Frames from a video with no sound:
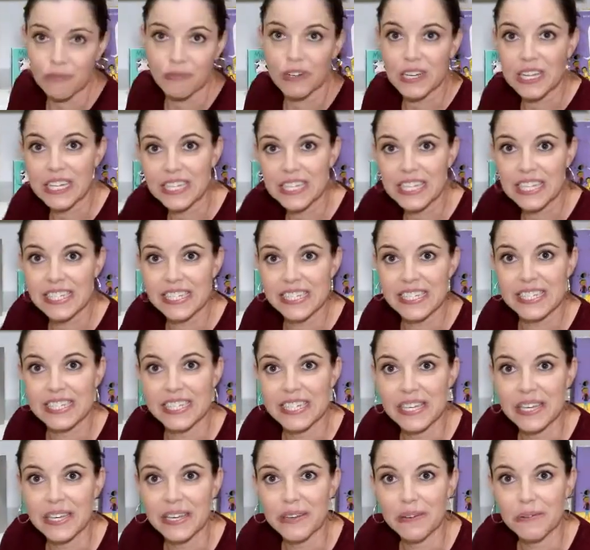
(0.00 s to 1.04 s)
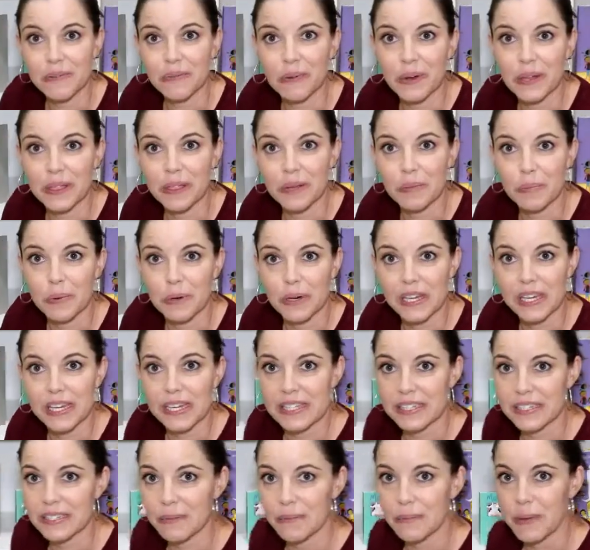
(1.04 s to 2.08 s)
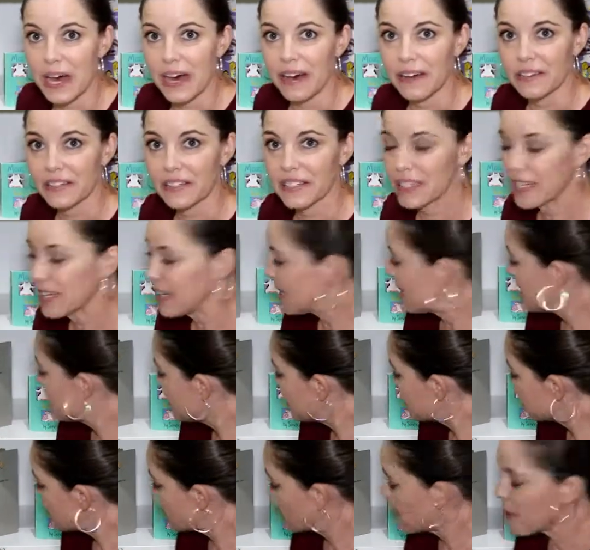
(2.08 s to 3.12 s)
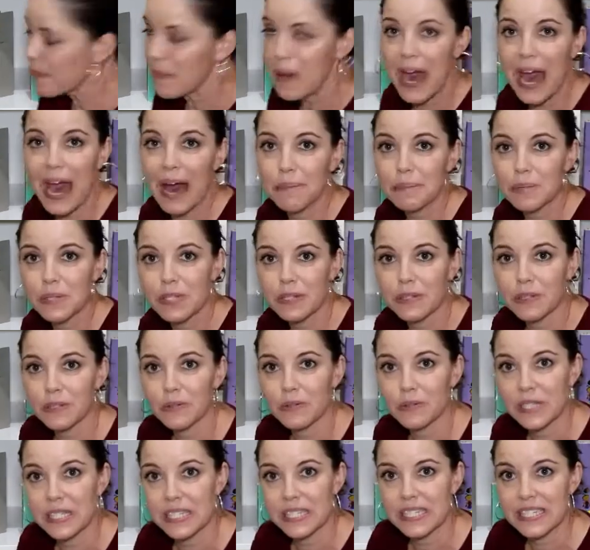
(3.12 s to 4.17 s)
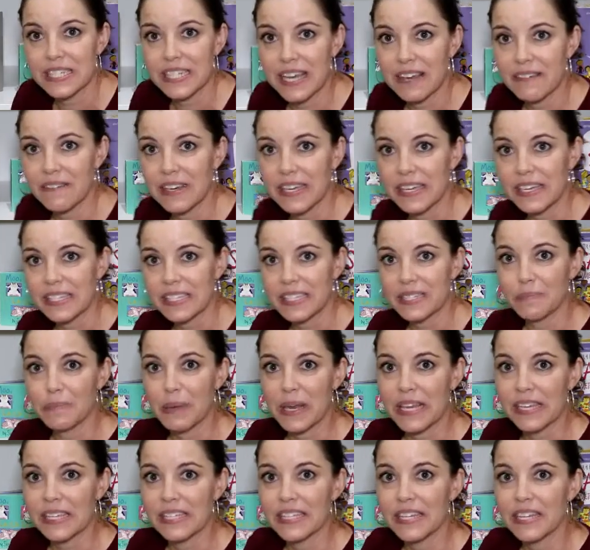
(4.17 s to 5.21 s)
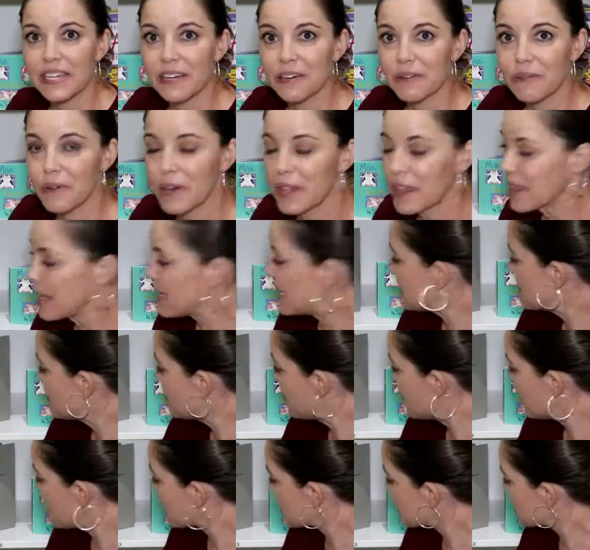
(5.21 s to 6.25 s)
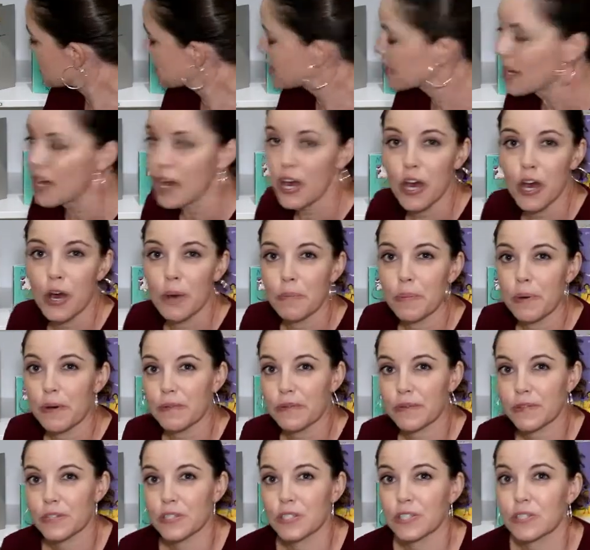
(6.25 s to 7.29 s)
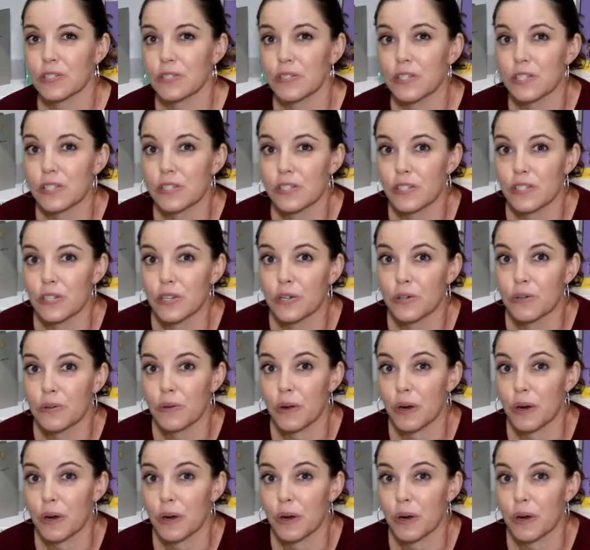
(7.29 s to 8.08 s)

really see what the book is about. So I'm absolutely saving space here with these books, but for students who